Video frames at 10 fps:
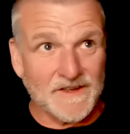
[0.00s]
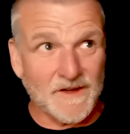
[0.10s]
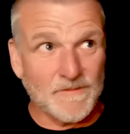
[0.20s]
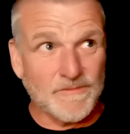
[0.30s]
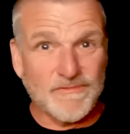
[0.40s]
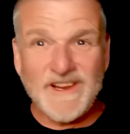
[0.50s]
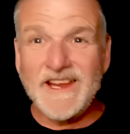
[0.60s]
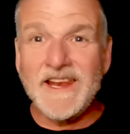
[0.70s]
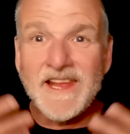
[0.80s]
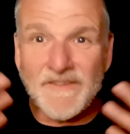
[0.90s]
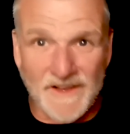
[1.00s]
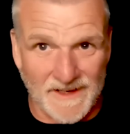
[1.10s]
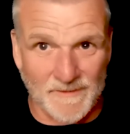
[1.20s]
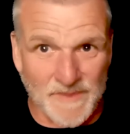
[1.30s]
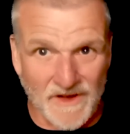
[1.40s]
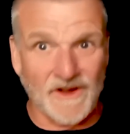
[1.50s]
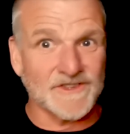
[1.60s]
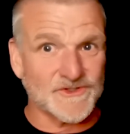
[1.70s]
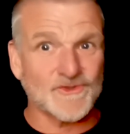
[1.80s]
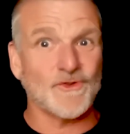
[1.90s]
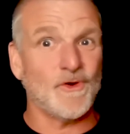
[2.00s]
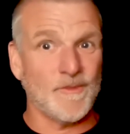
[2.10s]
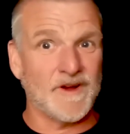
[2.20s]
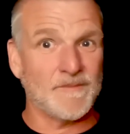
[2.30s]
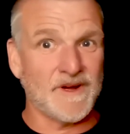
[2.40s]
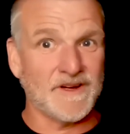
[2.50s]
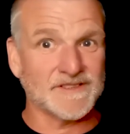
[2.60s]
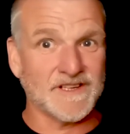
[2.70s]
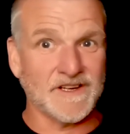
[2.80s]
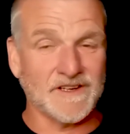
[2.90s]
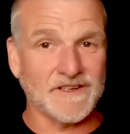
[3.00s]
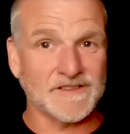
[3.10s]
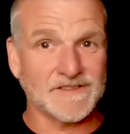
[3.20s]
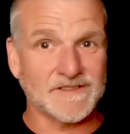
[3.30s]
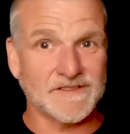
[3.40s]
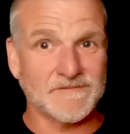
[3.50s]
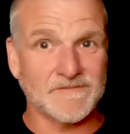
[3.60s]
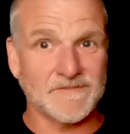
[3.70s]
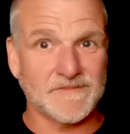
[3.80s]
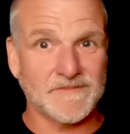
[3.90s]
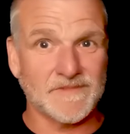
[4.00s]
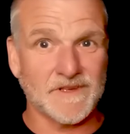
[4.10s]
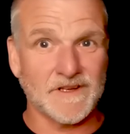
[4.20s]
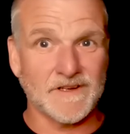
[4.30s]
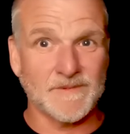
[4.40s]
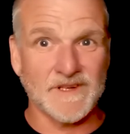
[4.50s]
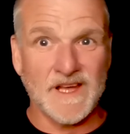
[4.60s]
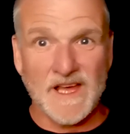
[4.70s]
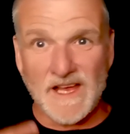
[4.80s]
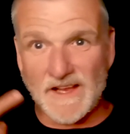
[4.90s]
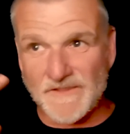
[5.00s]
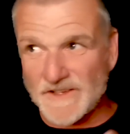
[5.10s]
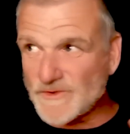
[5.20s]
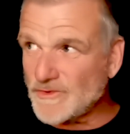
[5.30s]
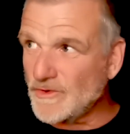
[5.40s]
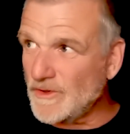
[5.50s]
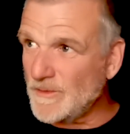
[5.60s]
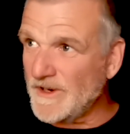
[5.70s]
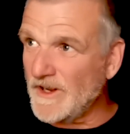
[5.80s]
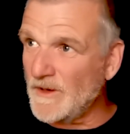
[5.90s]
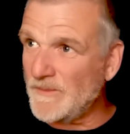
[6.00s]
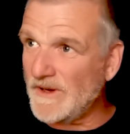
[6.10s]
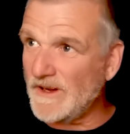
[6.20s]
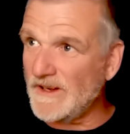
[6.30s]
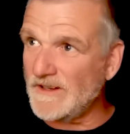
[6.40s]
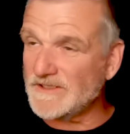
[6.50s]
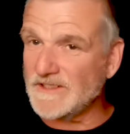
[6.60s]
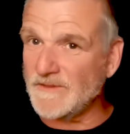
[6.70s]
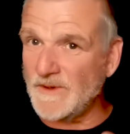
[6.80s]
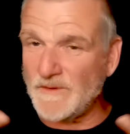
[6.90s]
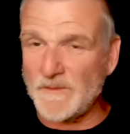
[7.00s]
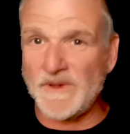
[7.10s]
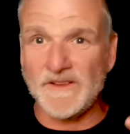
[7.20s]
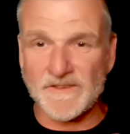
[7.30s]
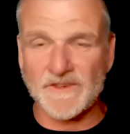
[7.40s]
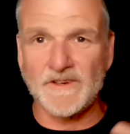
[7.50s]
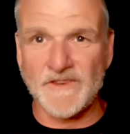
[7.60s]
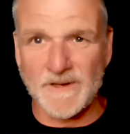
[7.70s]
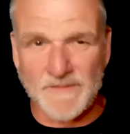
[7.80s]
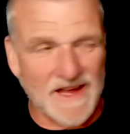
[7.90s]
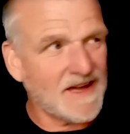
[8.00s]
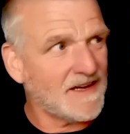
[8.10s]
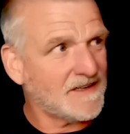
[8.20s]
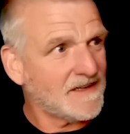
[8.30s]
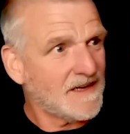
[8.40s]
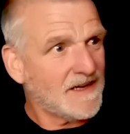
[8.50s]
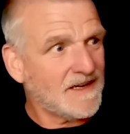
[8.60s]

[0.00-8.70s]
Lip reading: reliving past trauma, past hurts. If there's trauma in our past and we've been through very bad